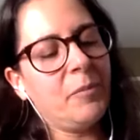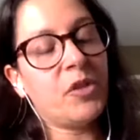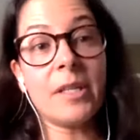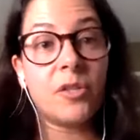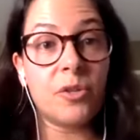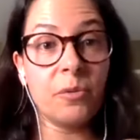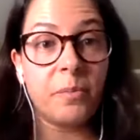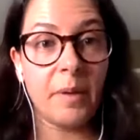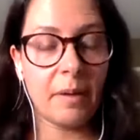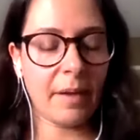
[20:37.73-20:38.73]
just
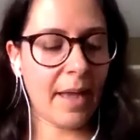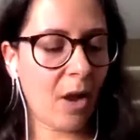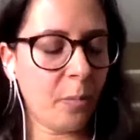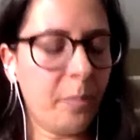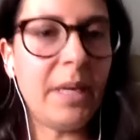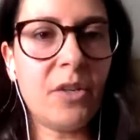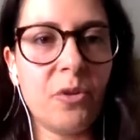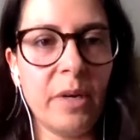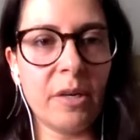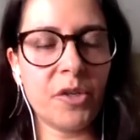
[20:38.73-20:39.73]
to help me
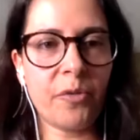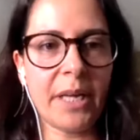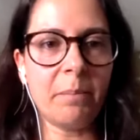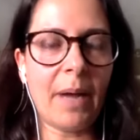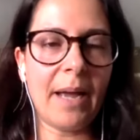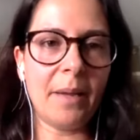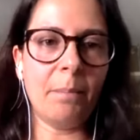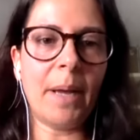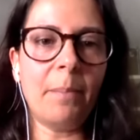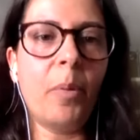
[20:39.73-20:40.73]
to illustrate
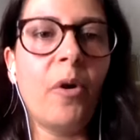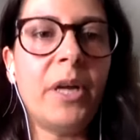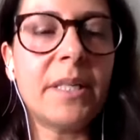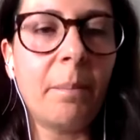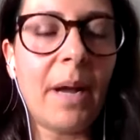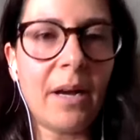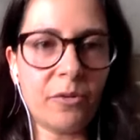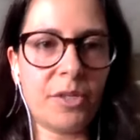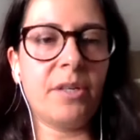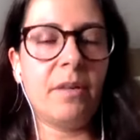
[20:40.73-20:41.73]
my point
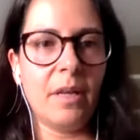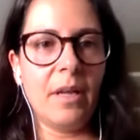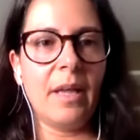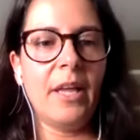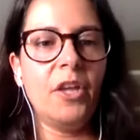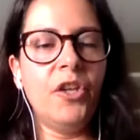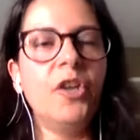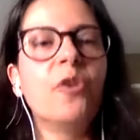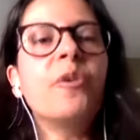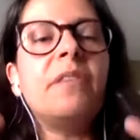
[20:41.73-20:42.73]
about
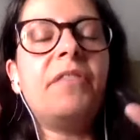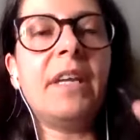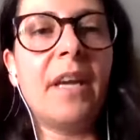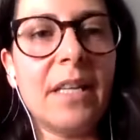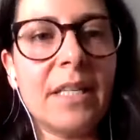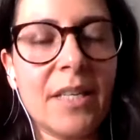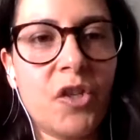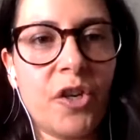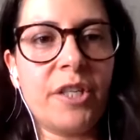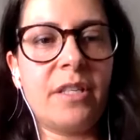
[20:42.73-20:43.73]
you giving us a
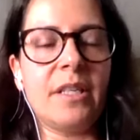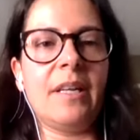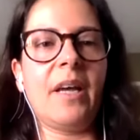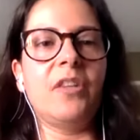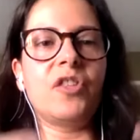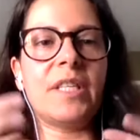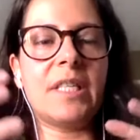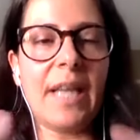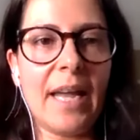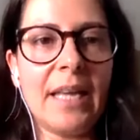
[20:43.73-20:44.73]
certain
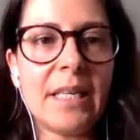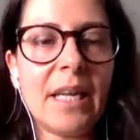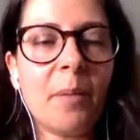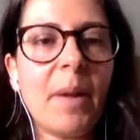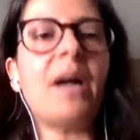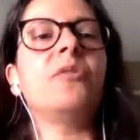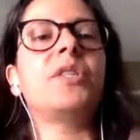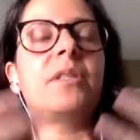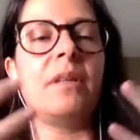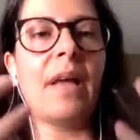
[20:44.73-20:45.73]
understanding
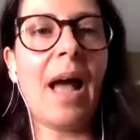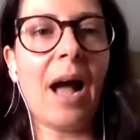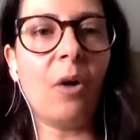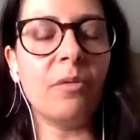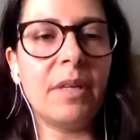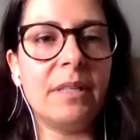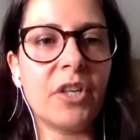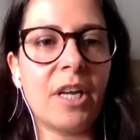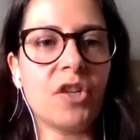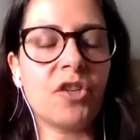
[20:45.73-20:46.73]
about how
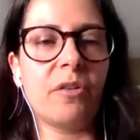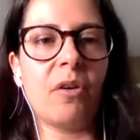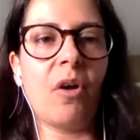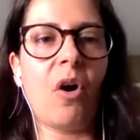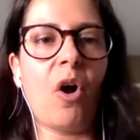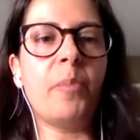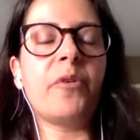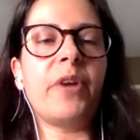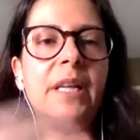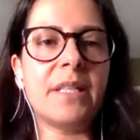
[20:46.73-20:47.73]
international law
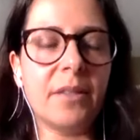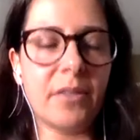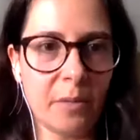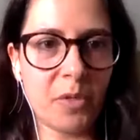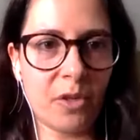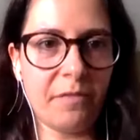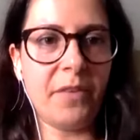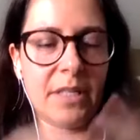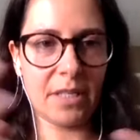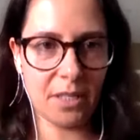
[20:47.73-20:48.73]
operates in terms of
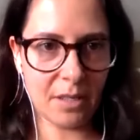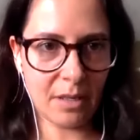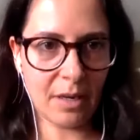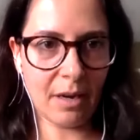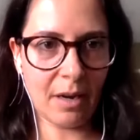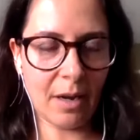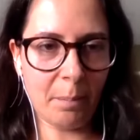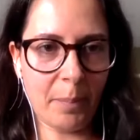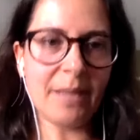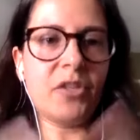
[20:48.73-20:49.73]
its
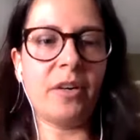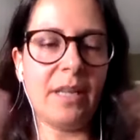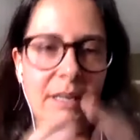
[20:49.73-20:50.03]
pattern,